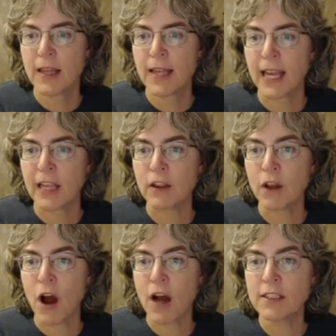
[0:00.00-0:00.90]
They get
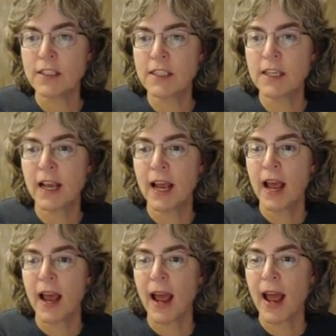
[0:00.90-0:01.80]
lost
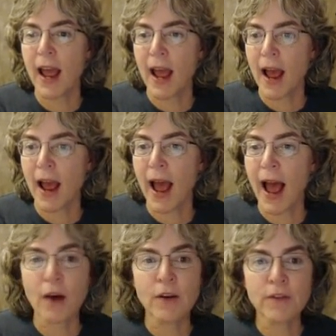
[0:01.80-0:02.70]

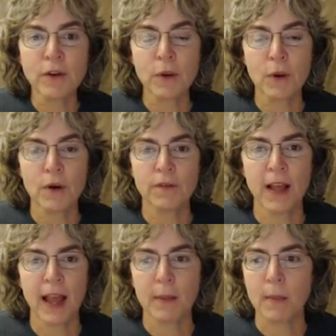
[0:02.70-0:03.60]
out of the chlorophyll
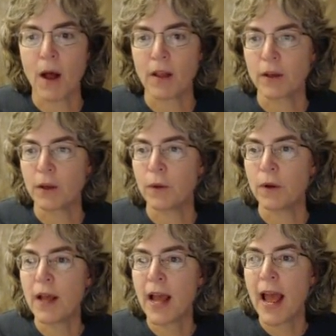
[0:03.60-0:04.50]
A
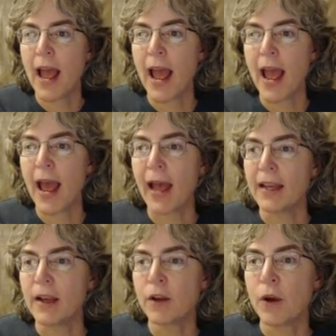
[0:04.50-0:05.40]
molecule
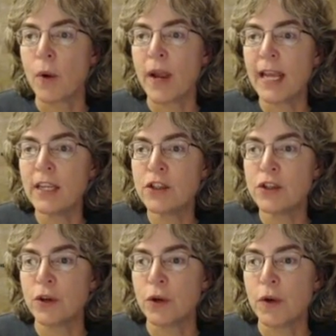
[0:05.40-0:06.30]
and go
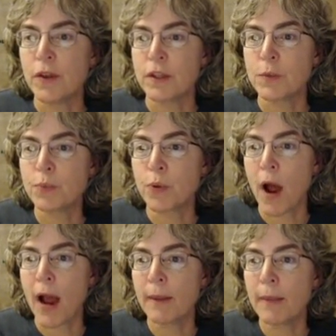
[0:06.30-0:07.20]
into this
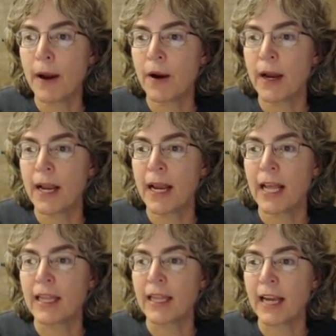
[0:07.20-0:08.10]
primary
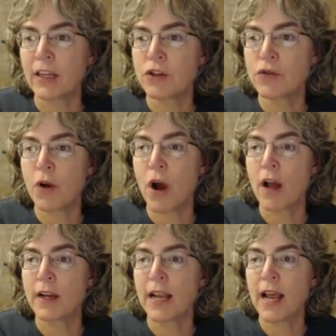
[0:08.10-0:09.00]

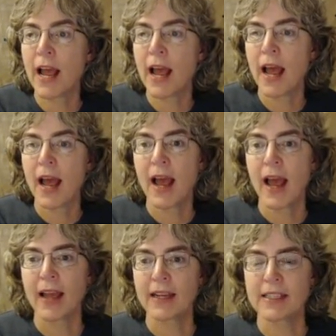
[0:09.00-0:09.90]
electron
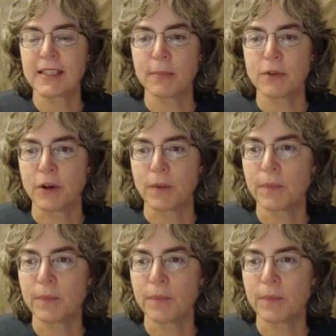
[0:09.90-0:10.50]
acceptor.